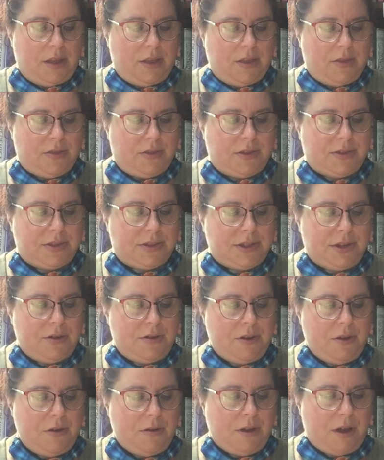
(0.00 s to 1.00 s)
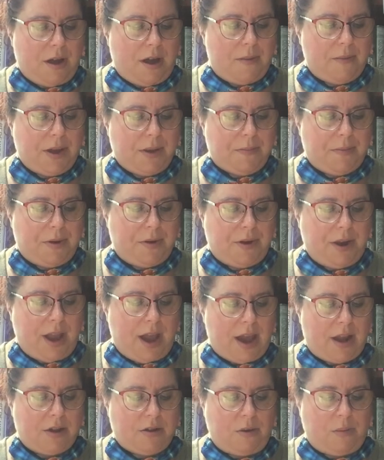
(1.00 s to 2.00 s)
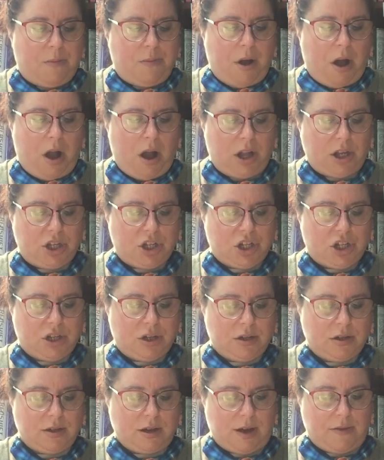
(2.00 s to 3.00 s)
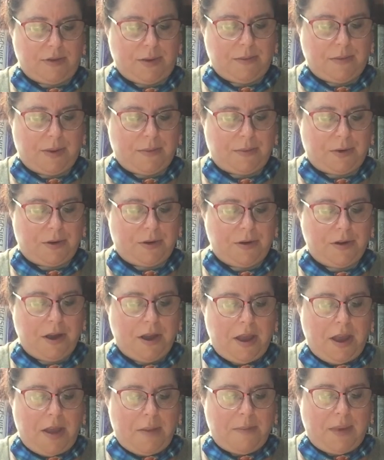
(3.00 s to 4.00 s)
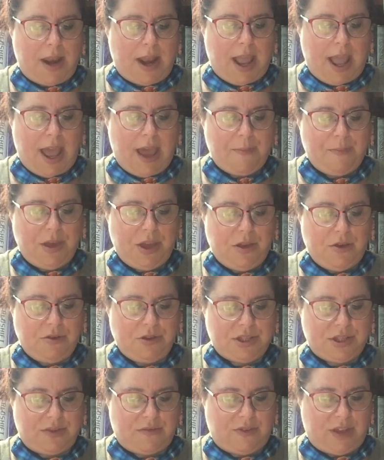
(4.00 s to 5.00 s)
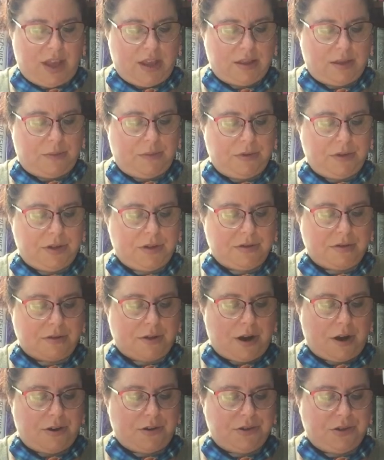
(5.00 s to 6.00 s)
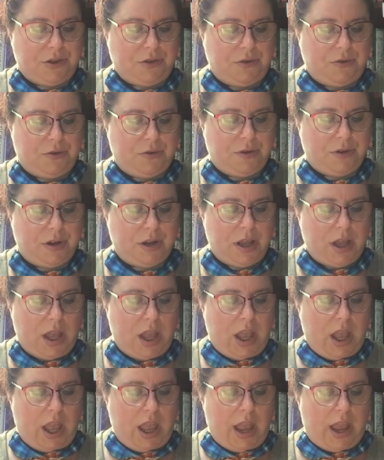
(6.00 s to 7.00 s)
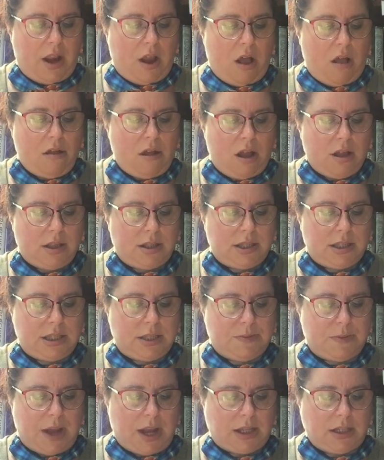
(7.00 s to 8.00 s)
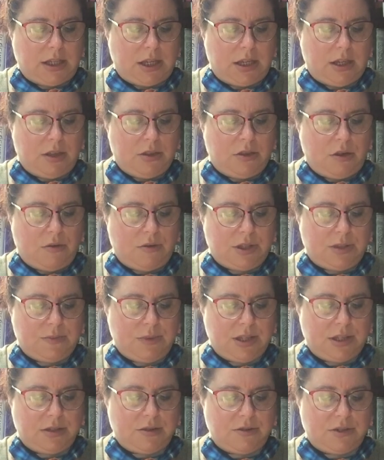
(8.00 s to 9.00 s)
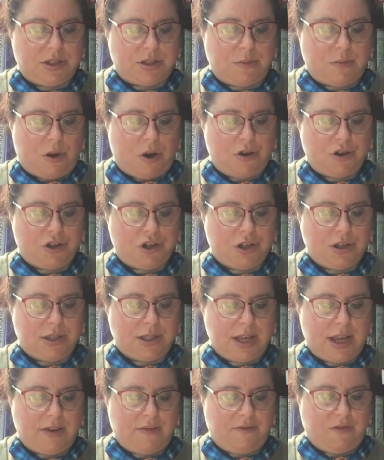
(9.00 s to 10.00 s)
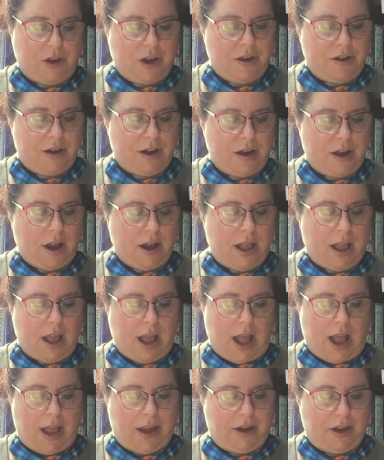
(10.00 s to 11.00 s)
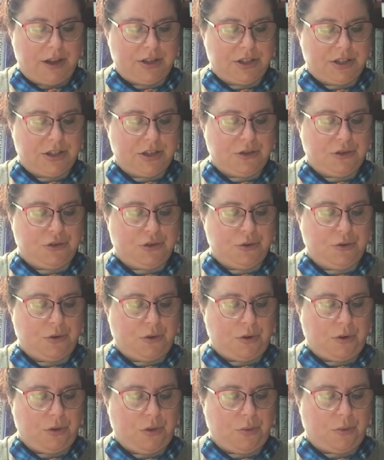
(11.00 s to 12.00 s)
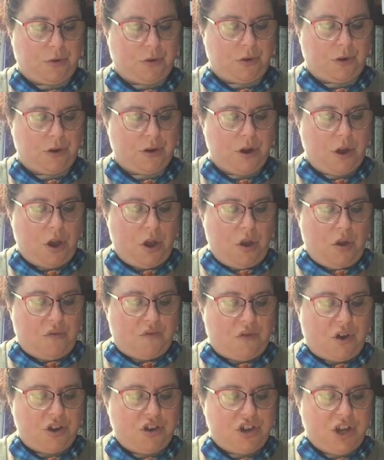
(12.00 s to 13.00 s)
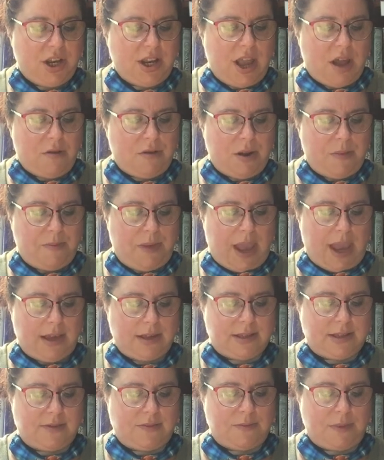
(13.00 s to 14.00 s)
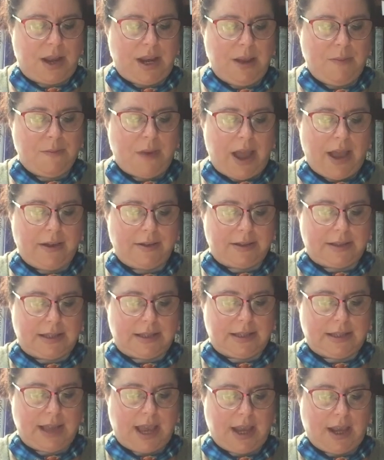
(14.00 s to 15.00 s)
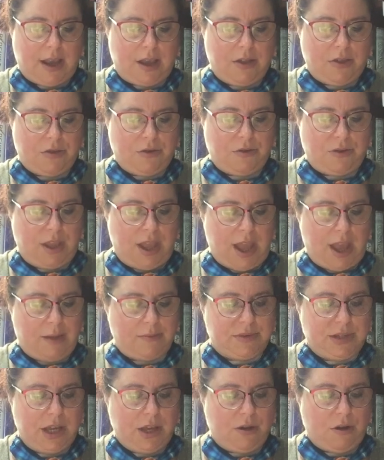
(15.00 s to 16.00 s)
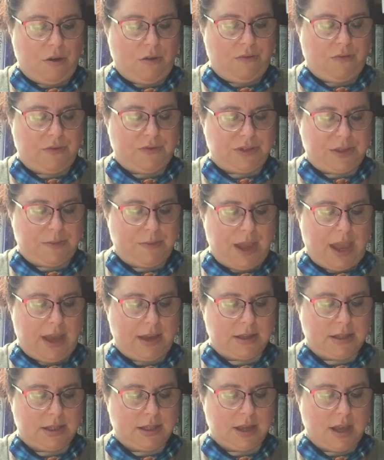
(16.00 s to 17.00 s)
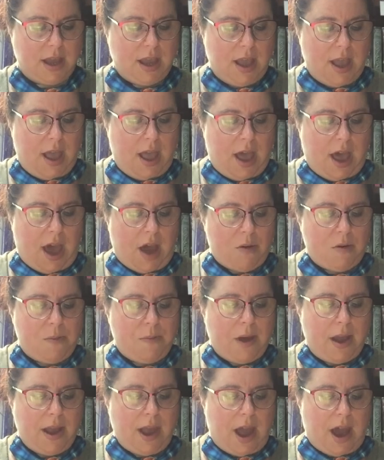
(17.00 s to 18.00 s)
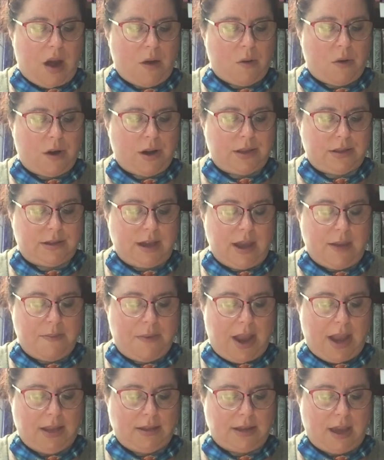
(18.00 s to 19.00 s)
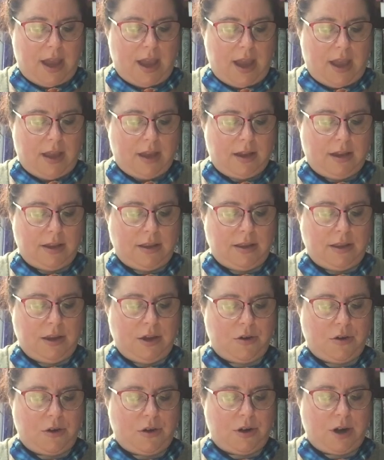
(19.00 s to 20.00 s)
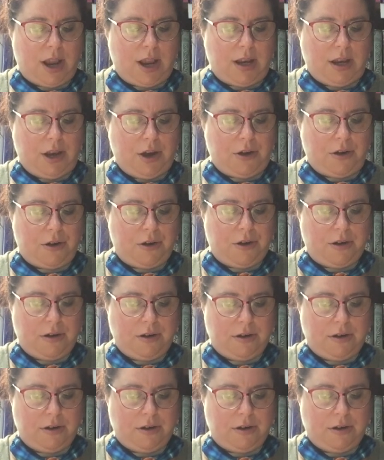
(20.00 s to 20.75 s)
The serio-comic periodical Punch, I remember, made a happy use of it in the political cartoon. And all unsuspected, those missiles the Martians had fired on us drew earthward, rushing now at a pace of many miles a second through the empty gulf of space, hour by hour and day by day, nearer and nearer.